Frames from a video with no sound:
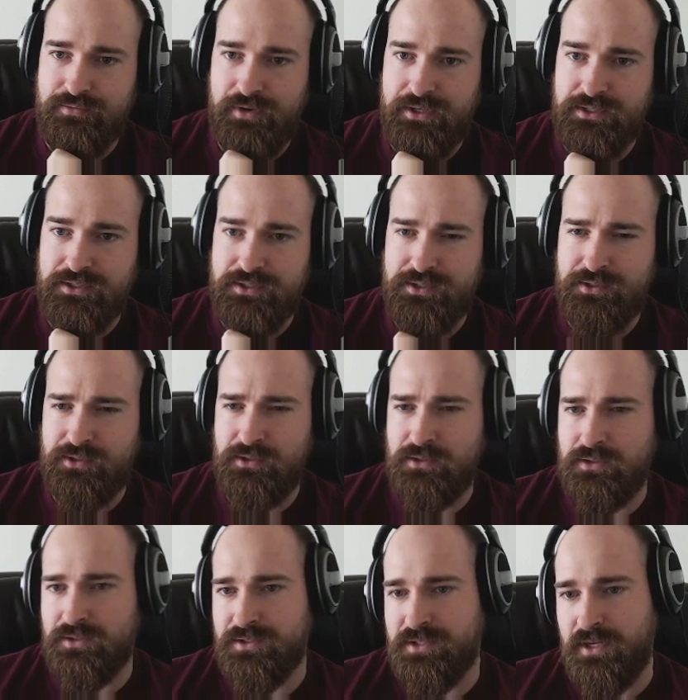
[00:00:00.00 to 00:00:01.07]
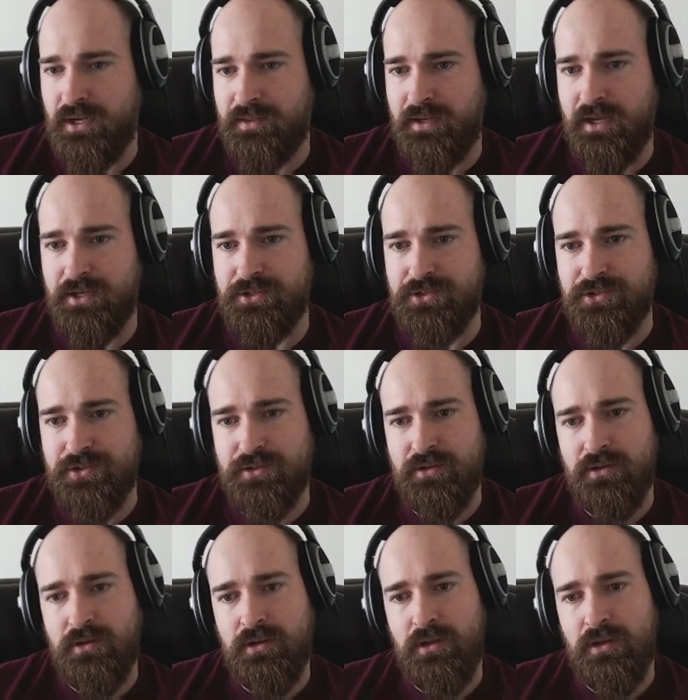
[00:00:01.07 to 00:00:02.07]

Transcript: France is still sitting on the edge.